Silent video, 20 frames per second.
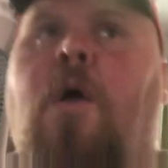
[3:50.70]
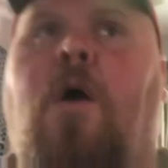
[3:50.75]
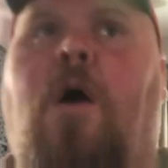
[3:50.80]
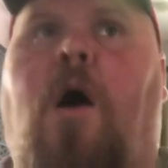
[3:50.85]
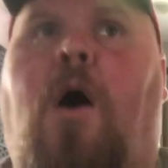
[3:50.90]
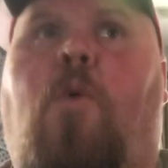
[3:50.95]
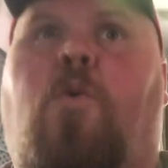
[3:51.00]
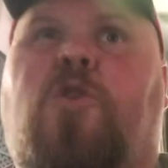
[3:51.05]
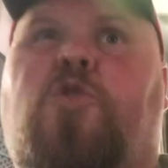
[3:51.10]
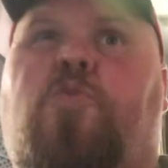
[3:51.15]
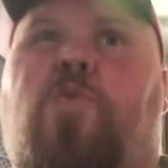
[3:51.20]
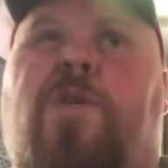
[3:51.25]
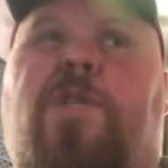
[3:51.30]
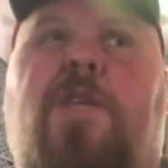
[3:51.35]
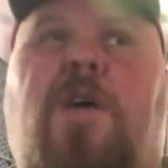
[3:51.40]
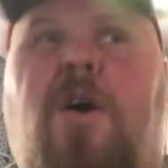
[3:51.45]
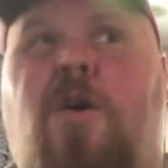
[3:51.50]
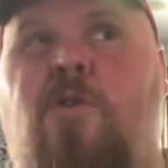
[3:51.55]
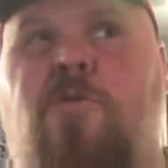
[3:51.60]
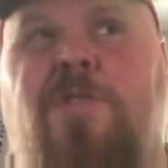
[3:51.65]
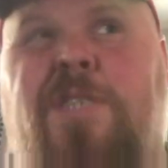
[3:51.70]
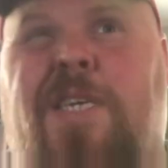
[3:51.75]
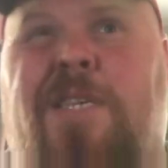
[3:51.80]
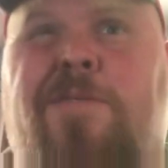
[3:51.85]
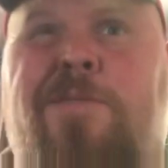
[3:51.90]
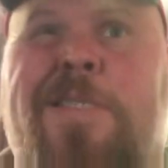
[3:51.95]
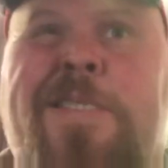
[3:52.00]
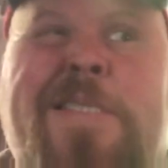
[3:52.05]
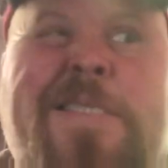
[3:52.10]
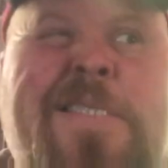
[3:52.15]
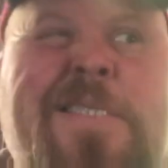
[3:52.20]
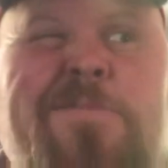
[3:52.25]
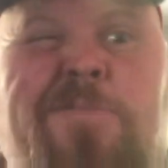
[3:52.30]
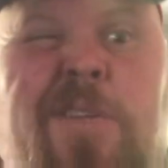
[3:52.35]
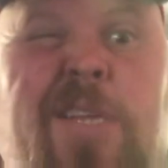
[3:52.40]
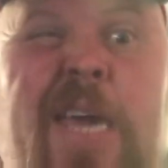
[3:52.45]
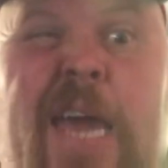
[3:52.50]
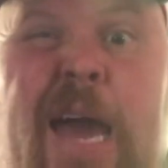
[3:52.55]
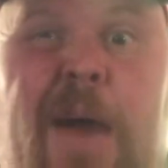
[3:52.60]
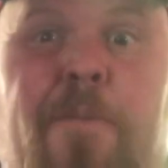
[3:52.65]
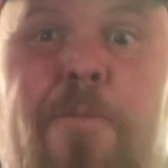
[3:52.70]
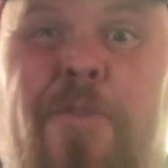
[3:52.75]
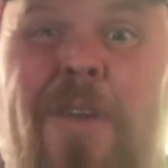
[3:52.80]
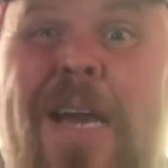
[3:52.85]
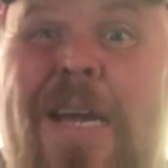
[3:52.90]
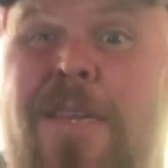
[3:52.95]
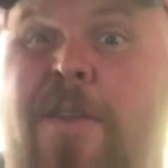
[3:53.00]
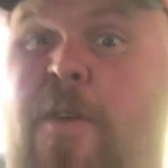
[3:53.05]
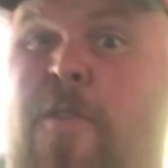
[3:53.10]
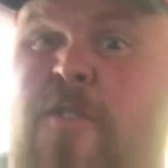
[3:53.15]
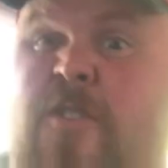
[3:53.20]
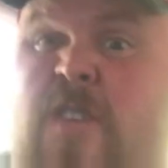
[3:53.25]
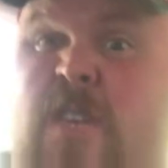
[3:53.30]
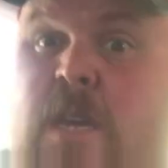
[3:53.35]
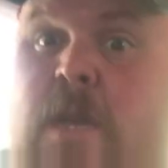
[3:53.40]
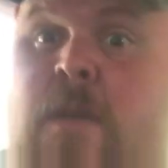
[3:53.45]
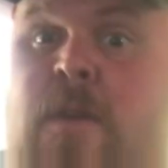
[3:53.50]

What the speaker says: which we know didn't really happen for like another 10